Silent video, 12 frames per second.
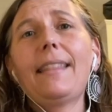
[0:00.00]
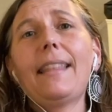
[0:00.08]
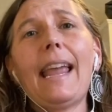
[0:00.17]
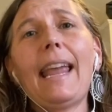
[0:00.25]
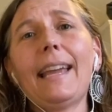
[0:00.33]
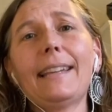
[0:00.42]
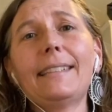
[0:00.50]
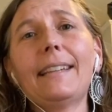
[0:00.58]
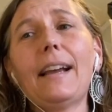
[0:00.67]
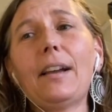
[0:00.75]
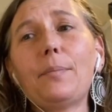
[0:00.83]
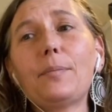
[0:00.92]
And
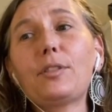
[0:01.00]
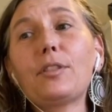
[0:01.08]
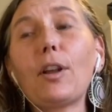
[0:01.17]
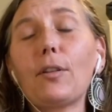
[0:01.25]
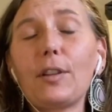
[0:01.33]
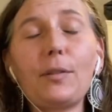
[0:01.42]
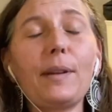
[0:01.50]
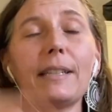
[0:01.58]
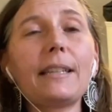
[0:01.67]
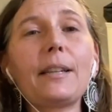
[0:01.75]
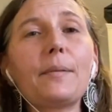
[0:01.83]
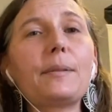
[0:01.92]
slowly we
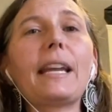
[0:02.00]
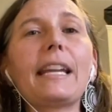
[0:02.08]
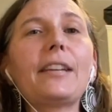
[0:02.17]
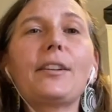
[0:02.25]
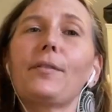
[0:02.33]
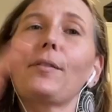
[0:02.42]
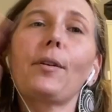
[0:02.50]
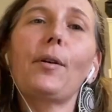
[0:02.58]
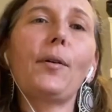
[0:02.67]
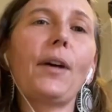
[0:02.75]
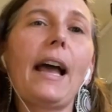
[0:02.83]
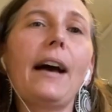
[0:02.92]
ended up taking over the whole
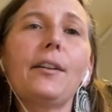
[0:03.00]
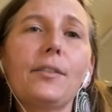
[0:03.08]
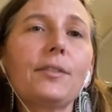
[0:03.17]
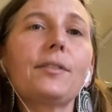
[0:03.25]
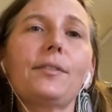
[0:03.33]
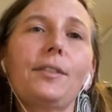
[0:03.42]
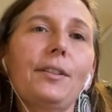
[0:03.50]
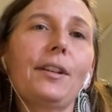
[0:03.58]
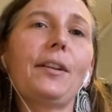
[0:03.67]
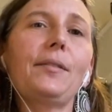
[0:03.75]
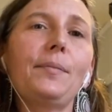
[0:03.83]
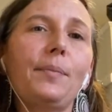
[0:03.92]
house,
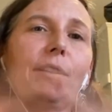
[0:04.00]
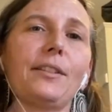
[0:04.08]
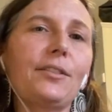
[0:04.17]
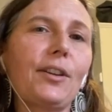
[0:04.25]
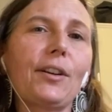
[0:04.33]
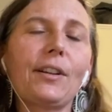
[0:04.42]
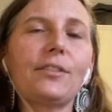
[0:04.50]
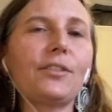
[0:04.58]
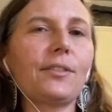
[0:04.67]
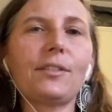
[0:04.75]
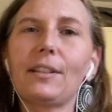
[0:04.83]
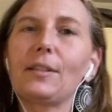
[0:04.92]
but it started
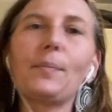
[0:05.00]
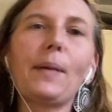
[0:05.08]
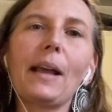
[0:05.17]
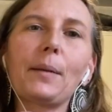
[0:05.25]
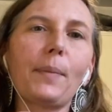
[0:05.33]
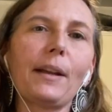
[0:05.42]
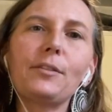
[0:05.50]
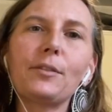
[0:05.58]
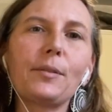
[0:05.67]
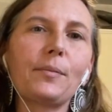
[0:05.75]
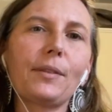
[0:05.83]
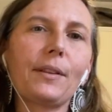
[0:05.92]
just in the back
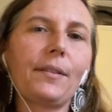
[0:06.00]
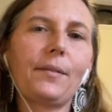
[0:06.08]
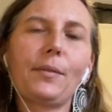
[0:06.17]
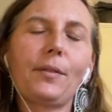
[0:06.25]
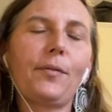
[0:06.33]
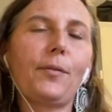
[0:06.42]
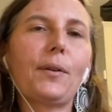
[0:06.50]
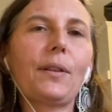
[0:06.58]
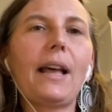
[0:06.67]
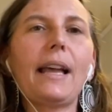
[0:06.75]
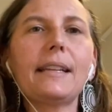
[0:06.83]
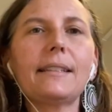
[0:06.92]
bedroom with 4
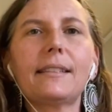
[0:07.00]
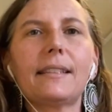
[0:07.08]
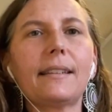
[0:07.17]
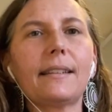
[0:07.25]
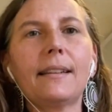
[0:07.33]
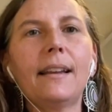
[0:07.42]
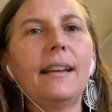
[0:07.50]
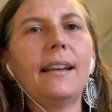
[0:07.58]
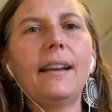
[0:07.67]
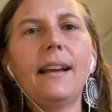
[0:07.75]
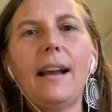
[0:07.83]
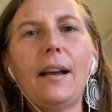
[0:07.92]
lights and
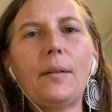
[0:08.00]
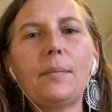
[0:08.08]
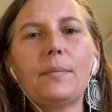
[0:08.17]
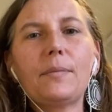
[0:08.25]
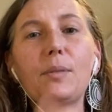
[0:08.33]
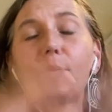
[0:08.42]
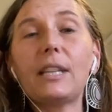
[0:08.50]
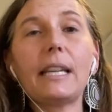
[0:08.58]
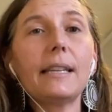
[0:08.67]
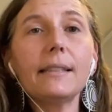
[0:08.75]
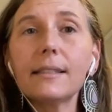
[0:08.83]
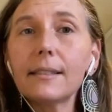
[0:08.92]
some
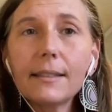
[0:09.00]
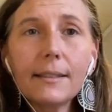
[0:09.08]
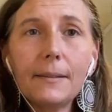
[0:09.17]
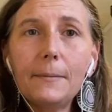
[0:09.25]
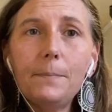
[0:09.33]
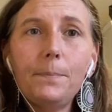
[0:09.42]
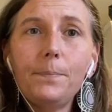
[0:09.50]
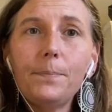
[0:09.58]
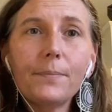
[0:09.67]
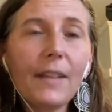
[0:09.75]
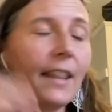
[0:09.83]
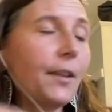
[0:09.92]
seeds.
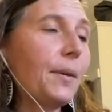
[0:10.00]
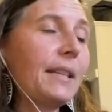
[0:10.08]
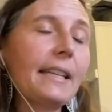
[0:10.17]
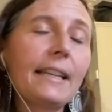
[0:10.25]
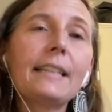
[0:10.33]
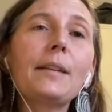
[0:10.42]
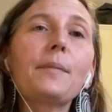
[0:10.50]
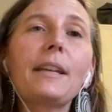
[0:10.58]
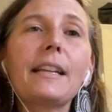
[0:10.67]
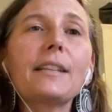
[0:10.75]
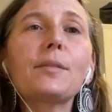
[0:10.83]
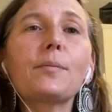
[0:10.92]
And then we did end up
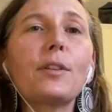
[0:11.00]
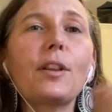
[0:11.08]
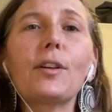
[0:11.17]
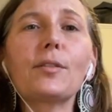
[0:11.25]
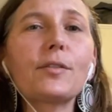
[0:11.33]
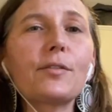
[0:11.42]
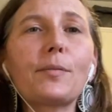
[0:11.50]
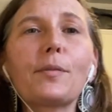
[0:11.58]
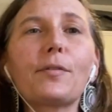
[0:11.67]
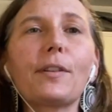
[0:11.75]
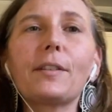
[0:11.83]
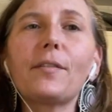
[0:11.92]
getting some clones from a
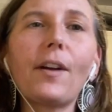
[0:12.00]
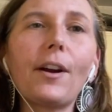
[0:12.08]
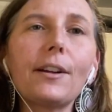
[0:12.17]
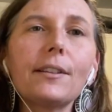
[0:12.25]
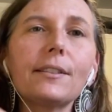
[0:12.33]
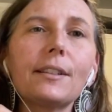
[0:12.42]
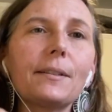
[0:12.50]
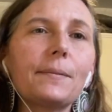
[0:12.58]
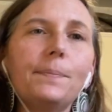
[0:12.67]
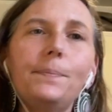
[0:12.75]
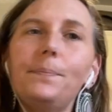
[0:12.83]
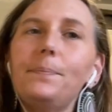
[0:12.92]
friend of ours and
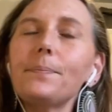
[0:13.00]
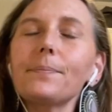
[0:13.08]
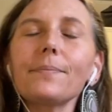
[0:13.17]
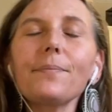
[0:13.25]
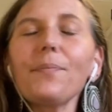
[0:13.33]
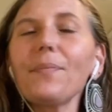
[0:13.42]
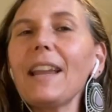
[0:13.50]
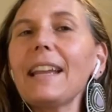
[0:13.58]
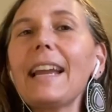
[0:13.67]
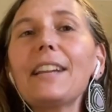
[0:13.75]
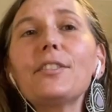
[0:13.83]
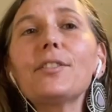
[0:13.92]

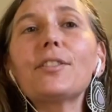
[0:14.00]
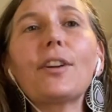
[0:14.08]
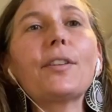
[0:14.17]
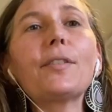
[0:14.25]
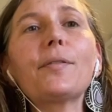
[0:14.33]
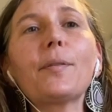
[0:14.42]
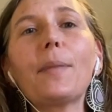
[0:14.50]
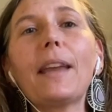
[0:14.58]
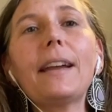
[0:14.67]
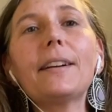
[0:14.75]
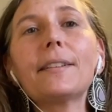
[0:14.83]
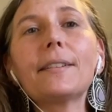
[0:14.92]
kind of just started from
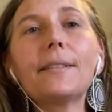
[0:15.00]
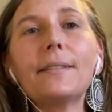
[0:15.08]
there.